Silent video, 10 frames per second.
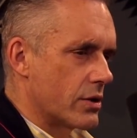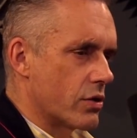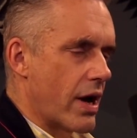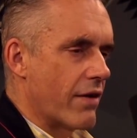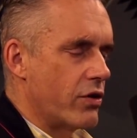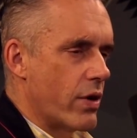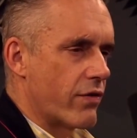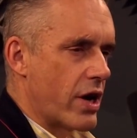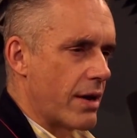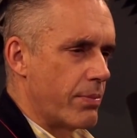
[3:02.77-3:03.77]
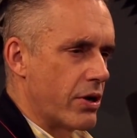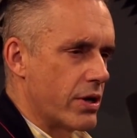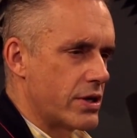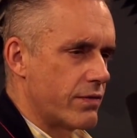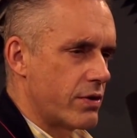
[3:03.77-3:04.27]
So have you ever had
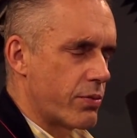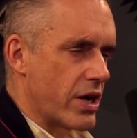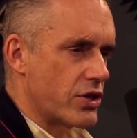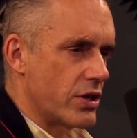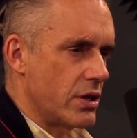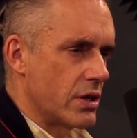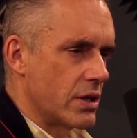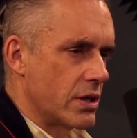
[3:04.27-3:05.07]
periods of depression?